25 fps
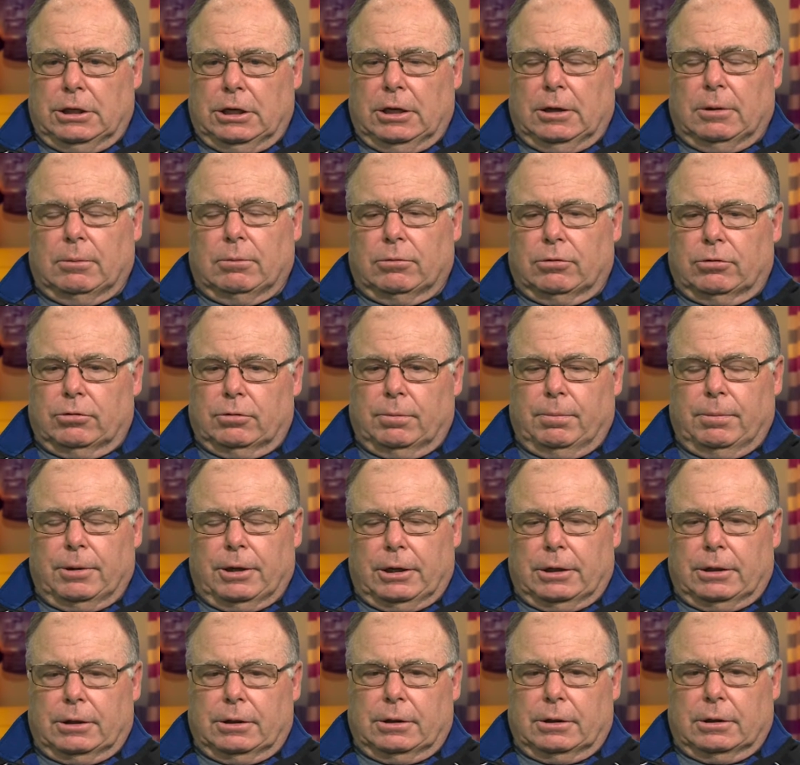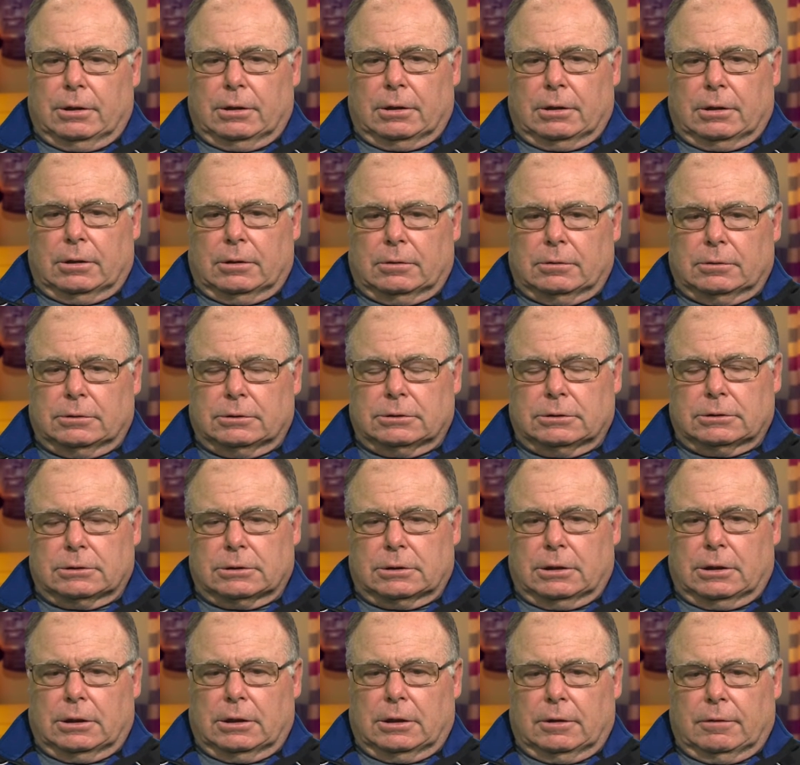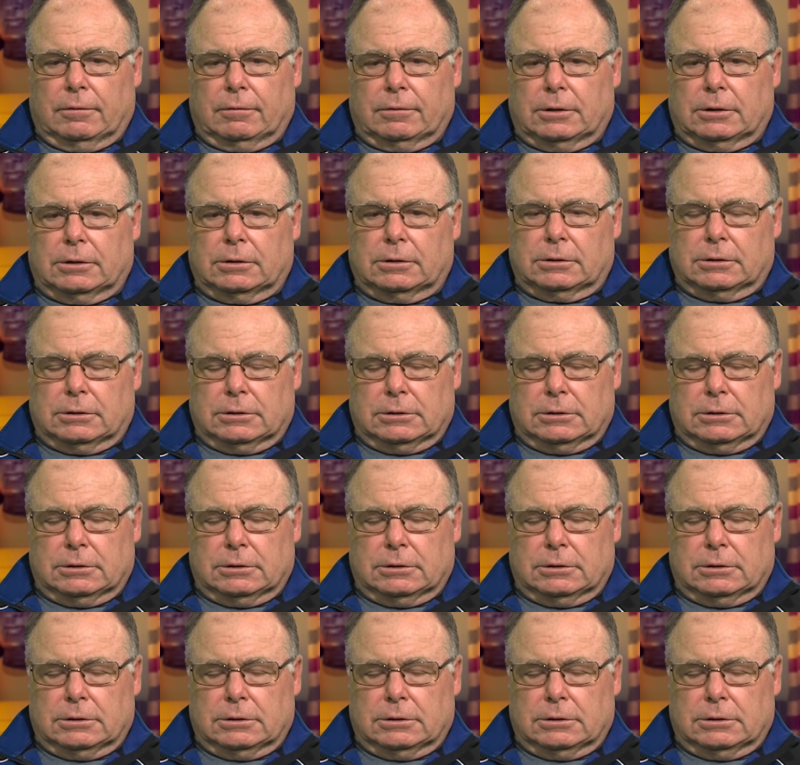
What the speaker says: teams, but it was kind of a